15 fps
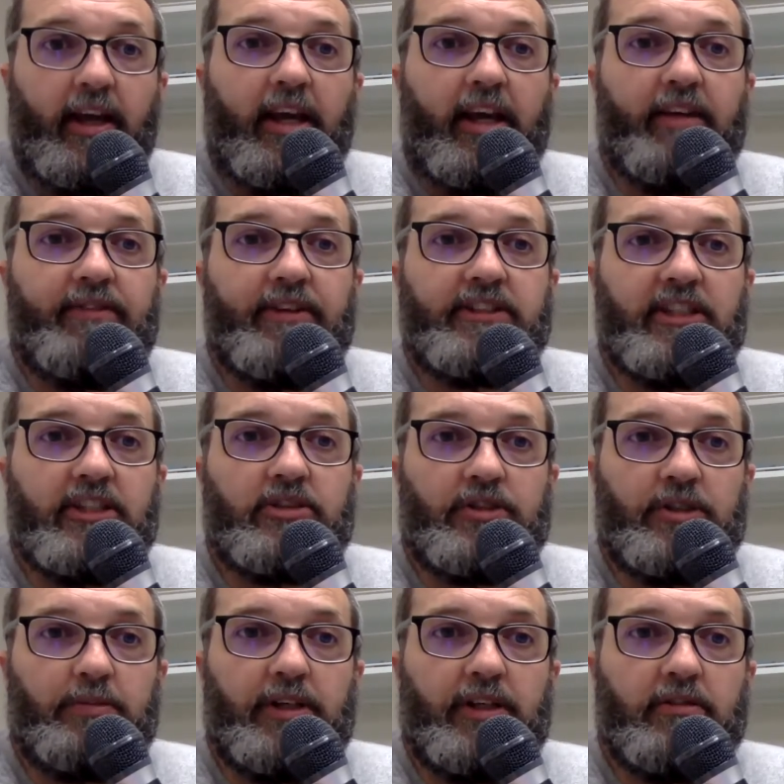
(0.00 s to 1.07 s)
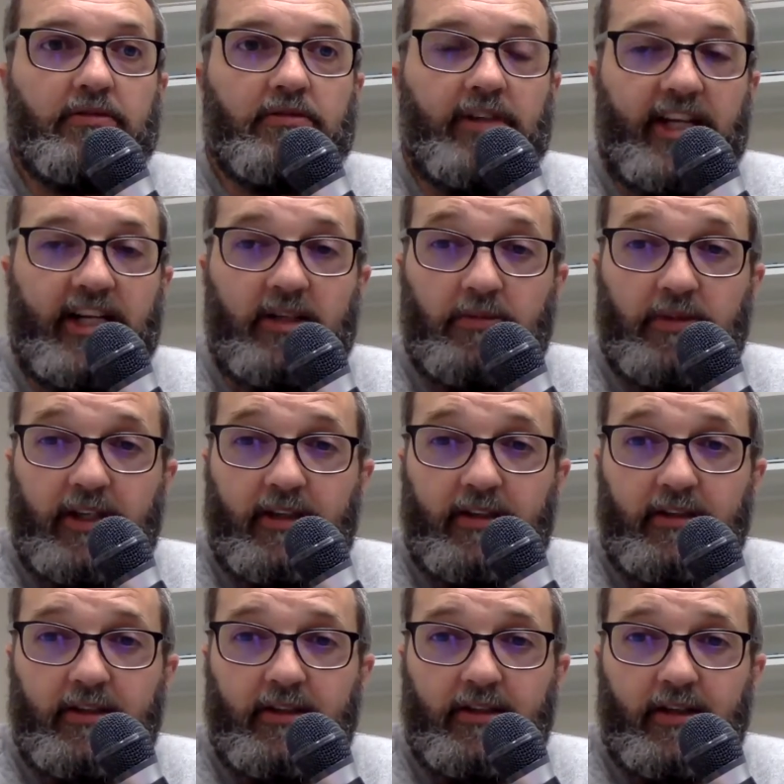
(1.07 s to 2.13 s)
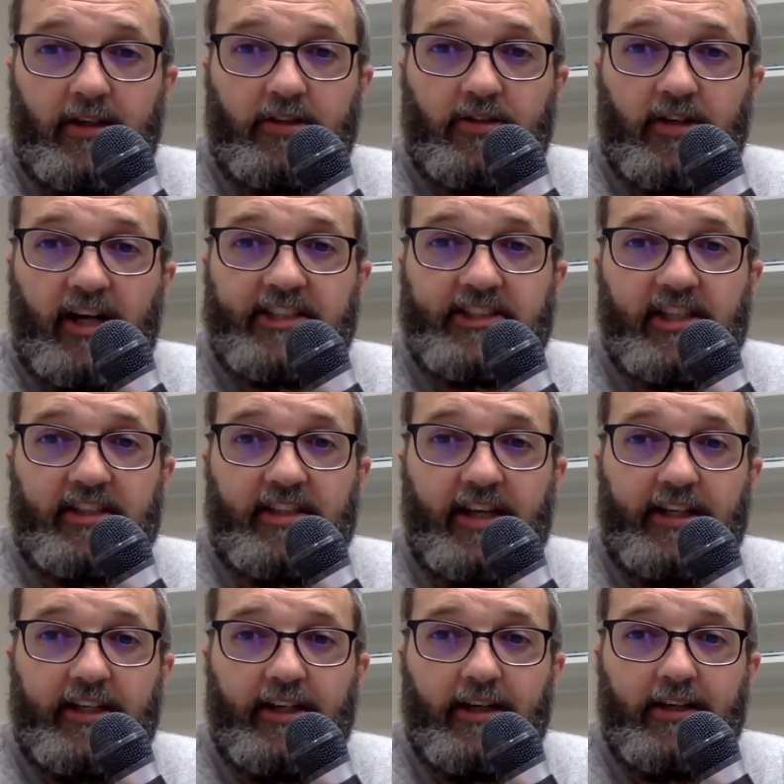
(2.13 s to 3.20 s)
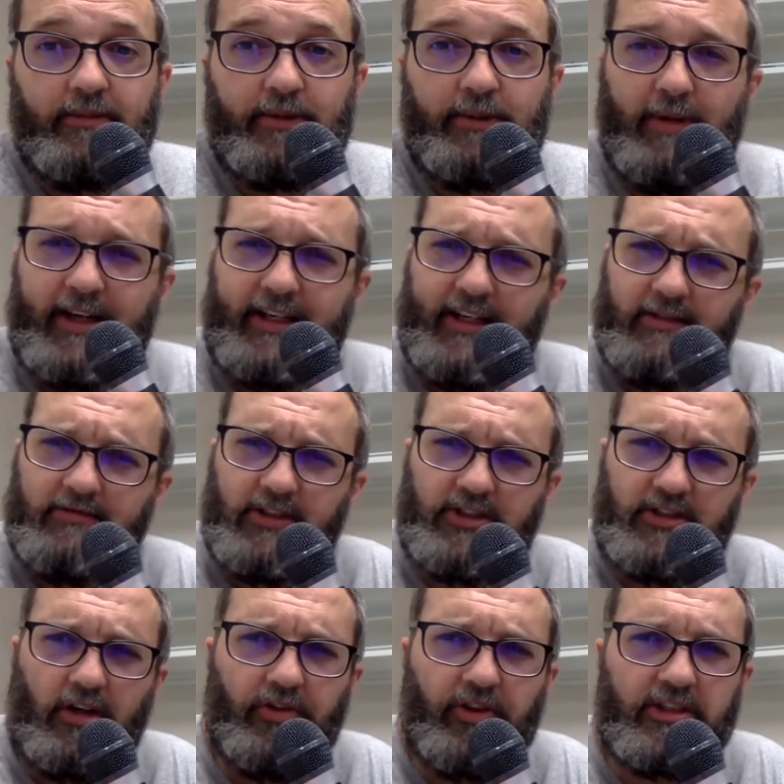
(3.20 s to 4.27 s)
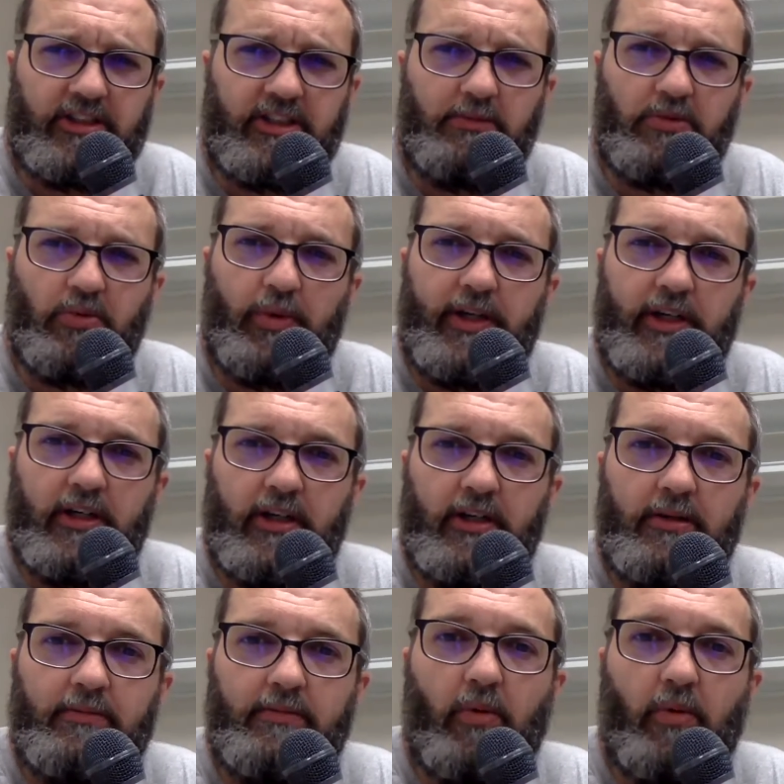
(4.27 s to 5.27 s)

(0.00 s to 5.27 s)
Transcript: If it's distributed randomly across the data, we might get a result that seems weird,